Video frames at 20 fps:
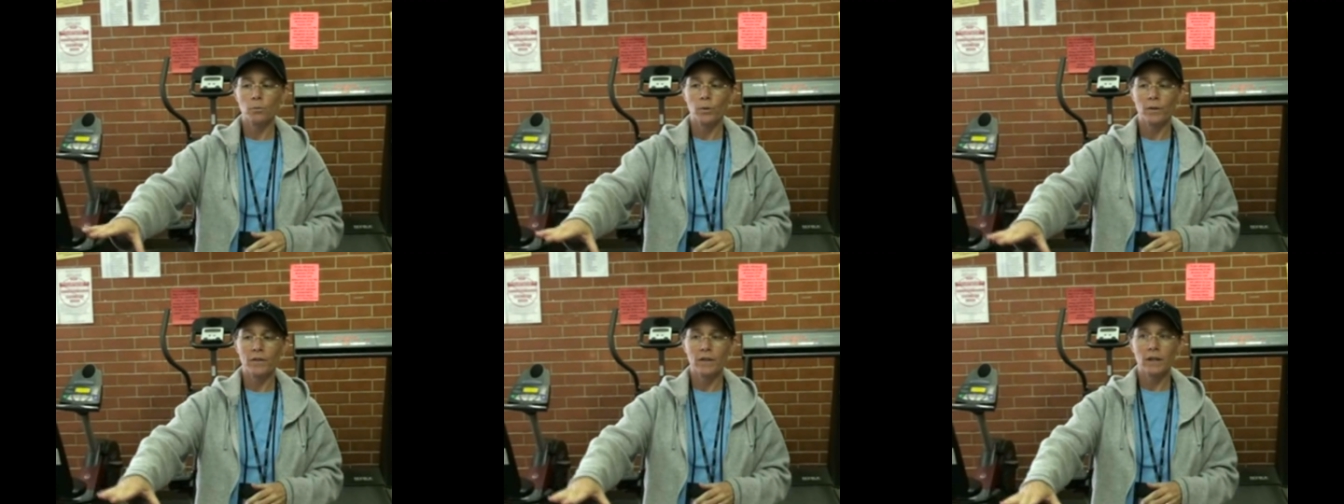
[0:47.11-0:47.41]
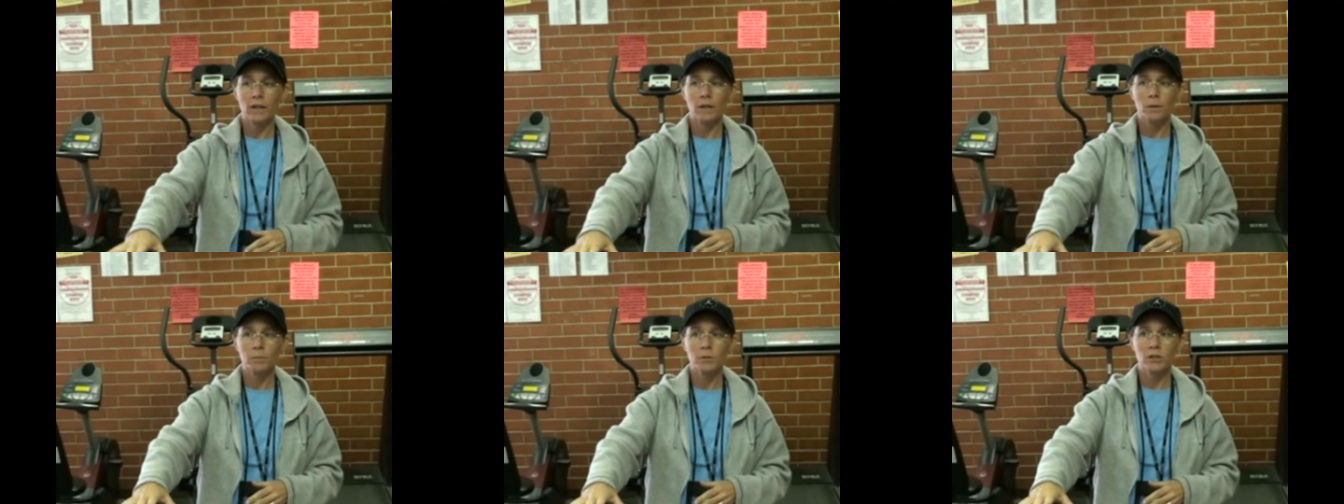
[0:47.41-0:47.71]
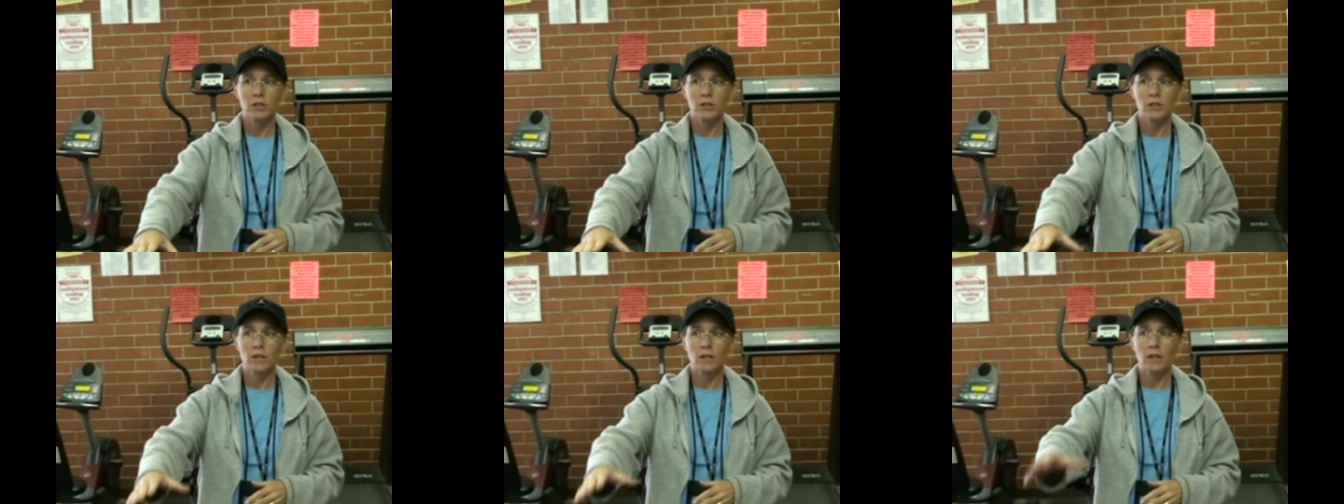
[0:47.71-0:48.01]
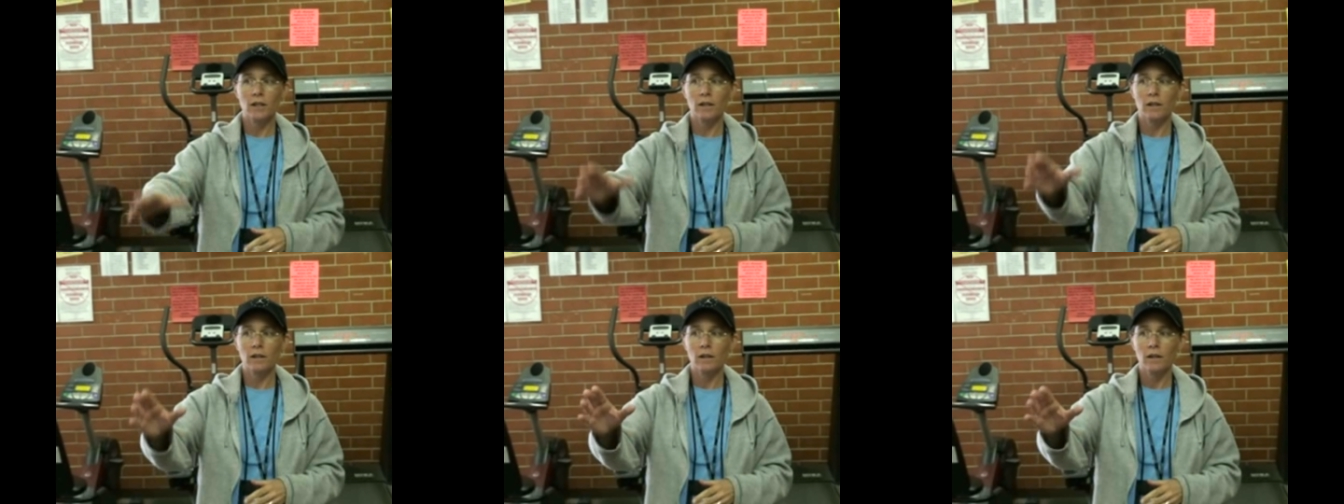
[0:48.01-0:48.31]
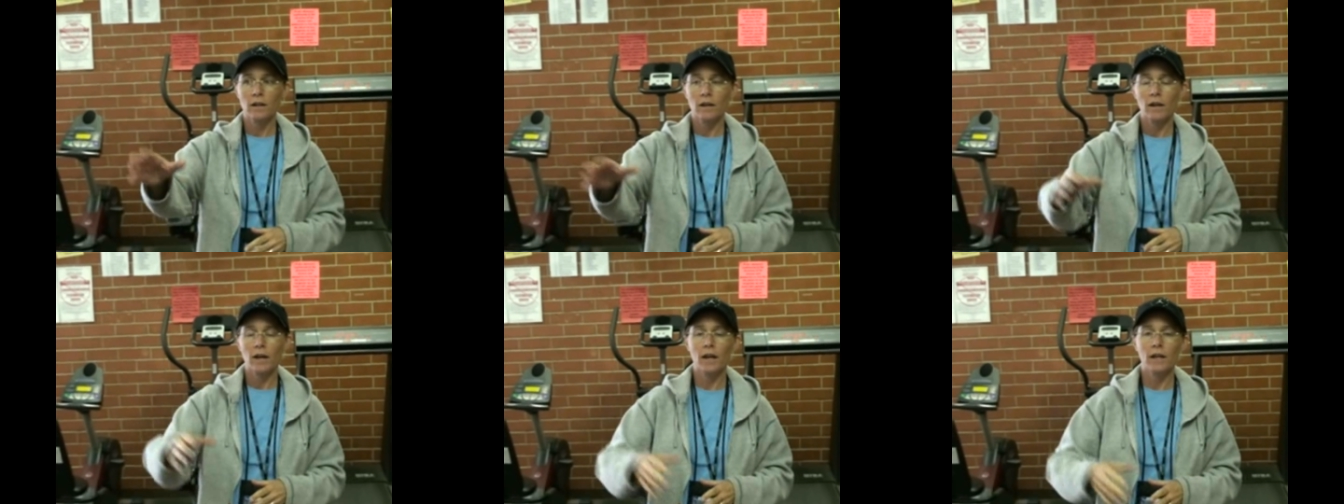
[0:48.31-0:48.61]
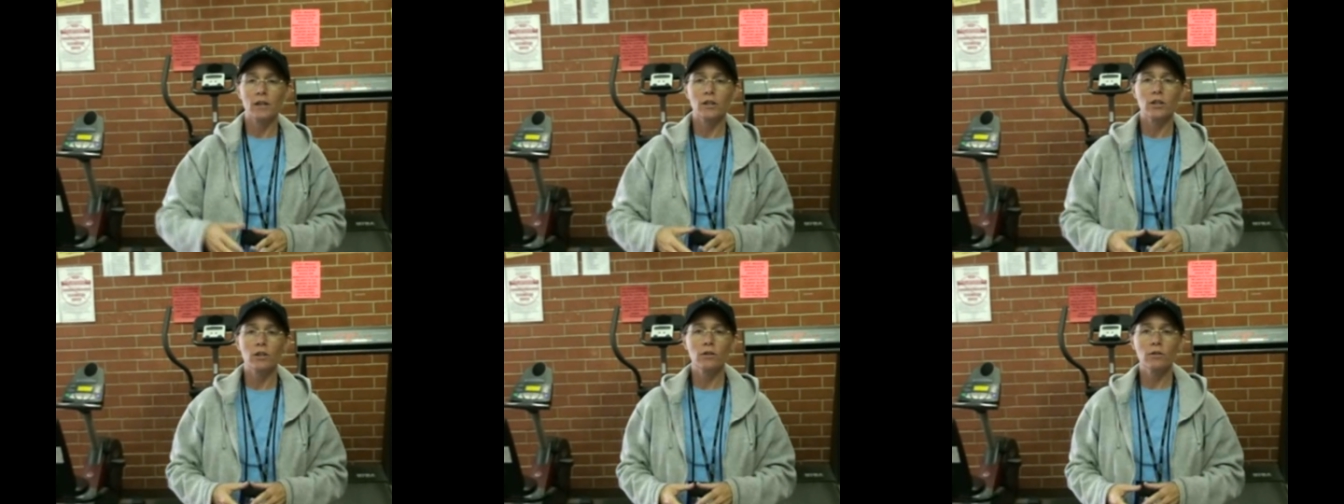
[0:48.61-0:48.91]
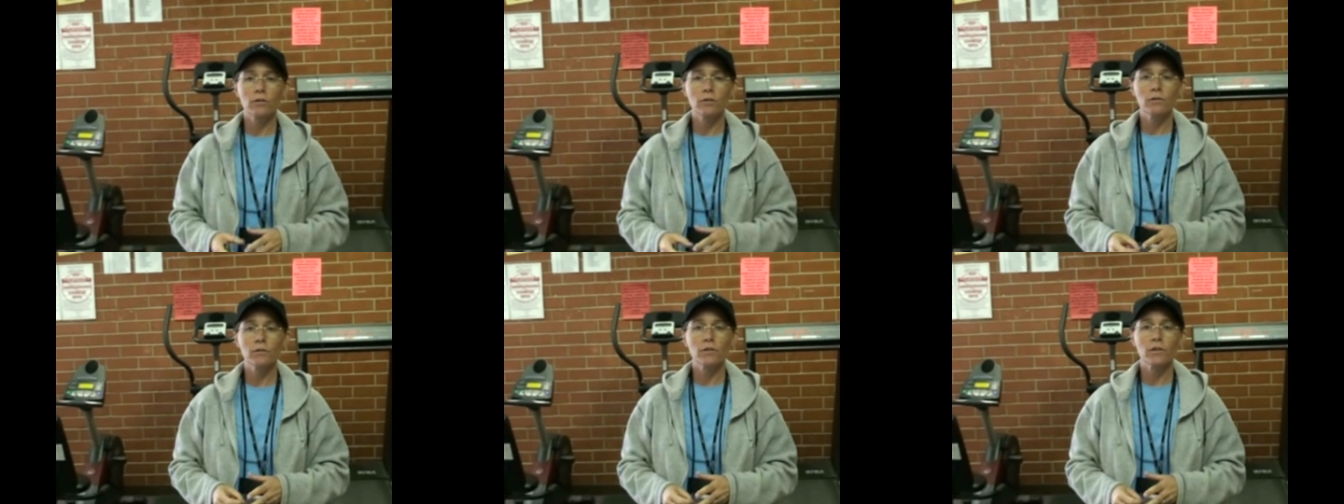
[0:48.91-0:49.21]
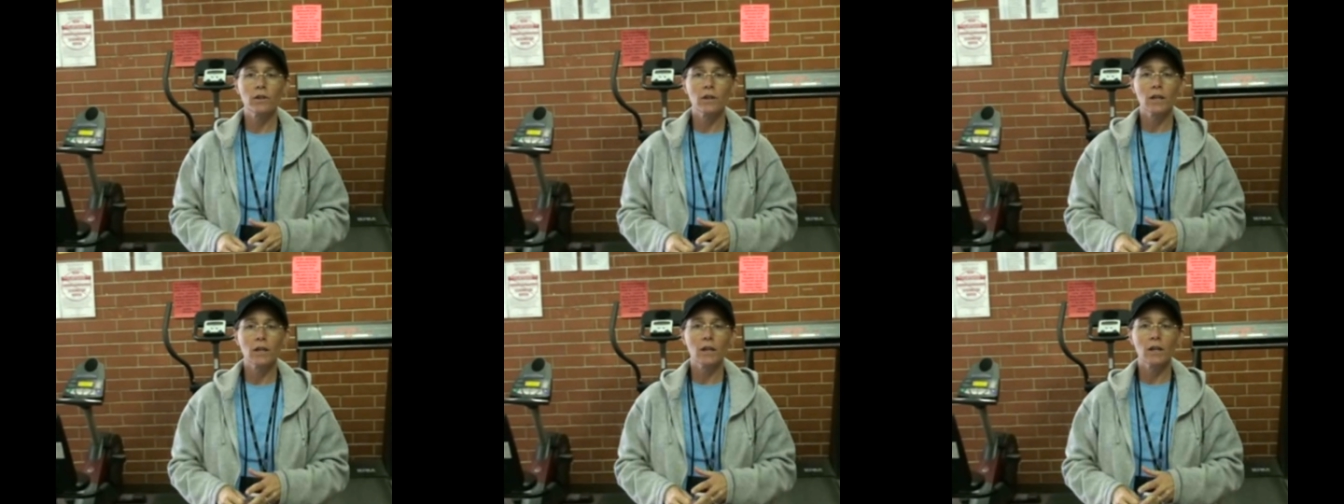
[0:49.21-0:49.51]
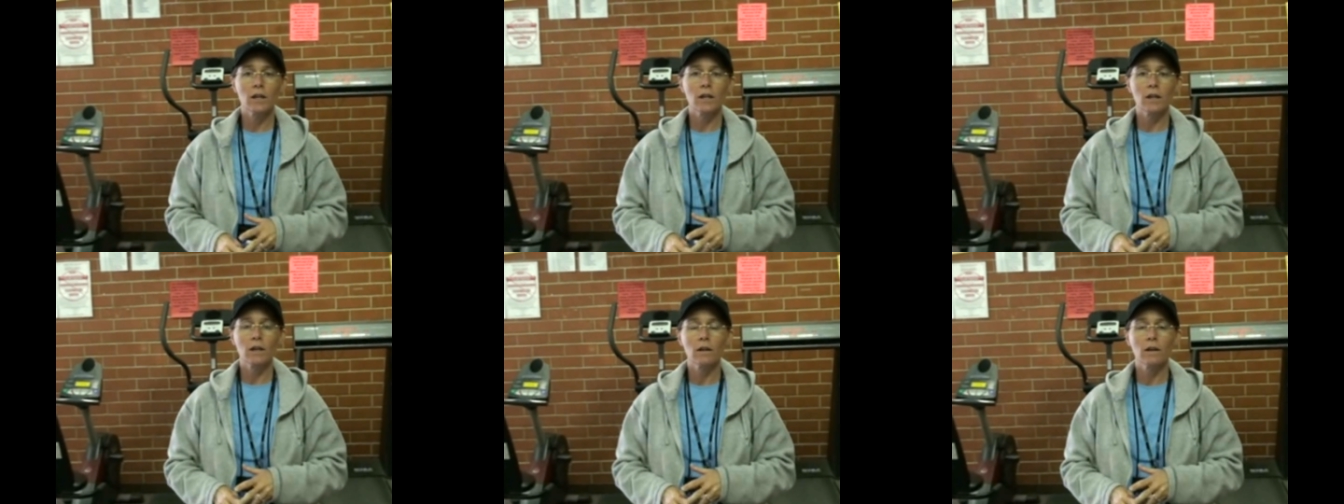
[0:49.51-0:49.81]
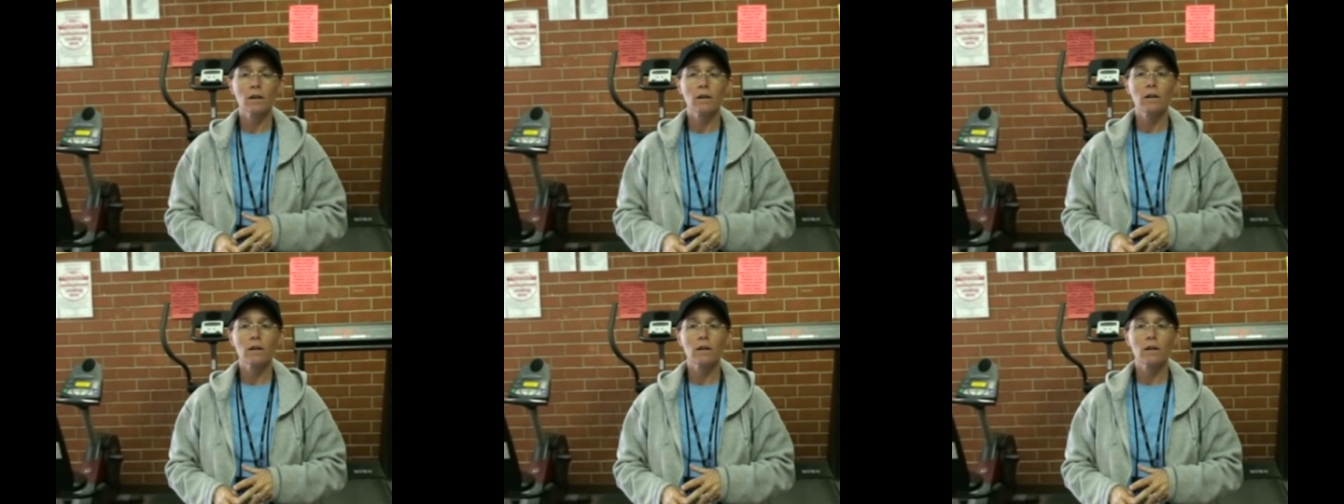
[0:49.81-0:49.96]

within the machine and use the